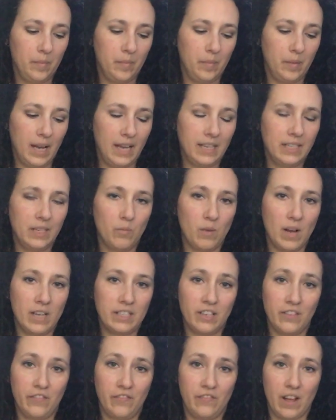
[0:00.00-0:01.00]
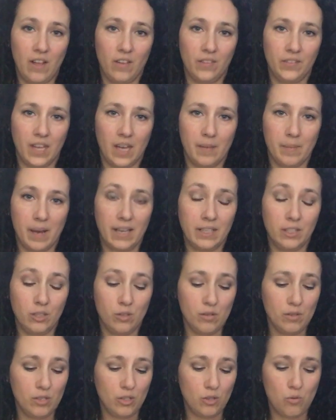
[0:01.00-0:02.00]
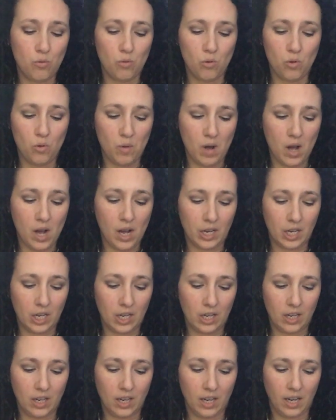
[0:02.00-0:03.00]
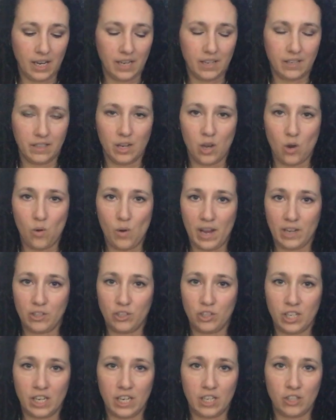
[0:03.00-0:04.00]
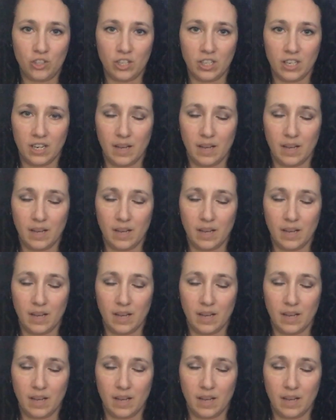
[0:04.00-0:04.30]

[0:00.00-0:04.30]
I didn't want to felt them. I used cool water and no agitation.